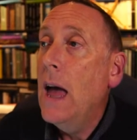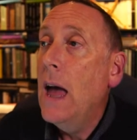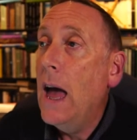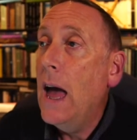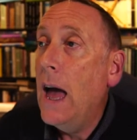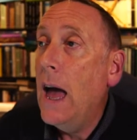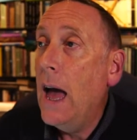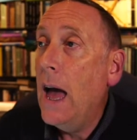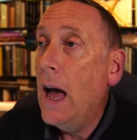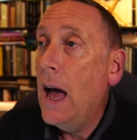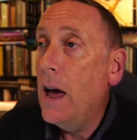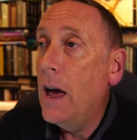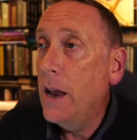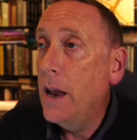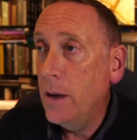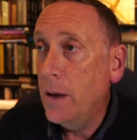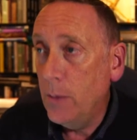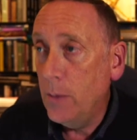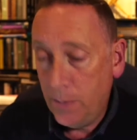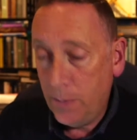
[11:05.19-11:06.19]
Uh, and
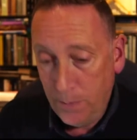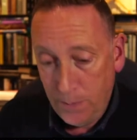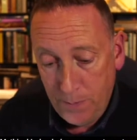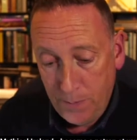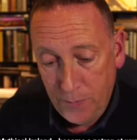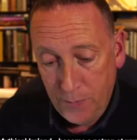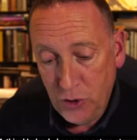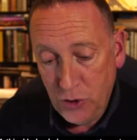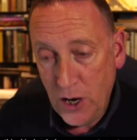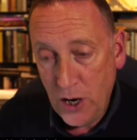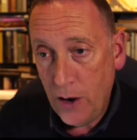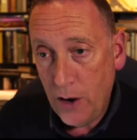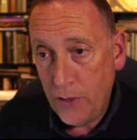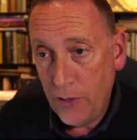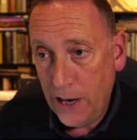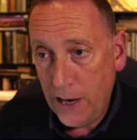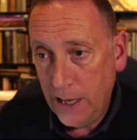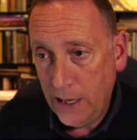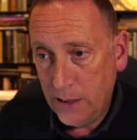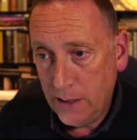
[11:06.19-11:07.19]
I will share the
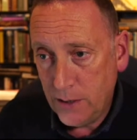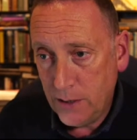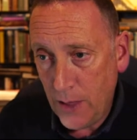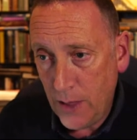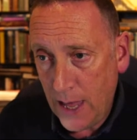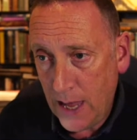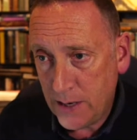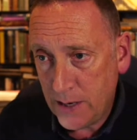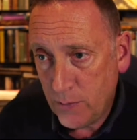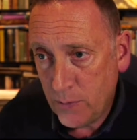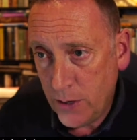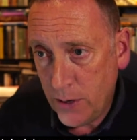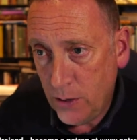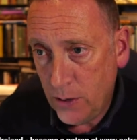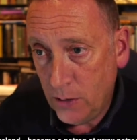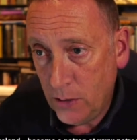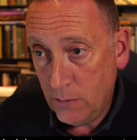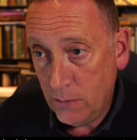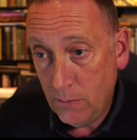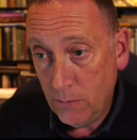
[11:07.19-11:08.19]
link to that where you
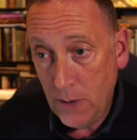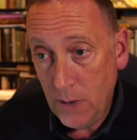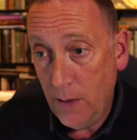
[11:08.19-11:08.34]
can,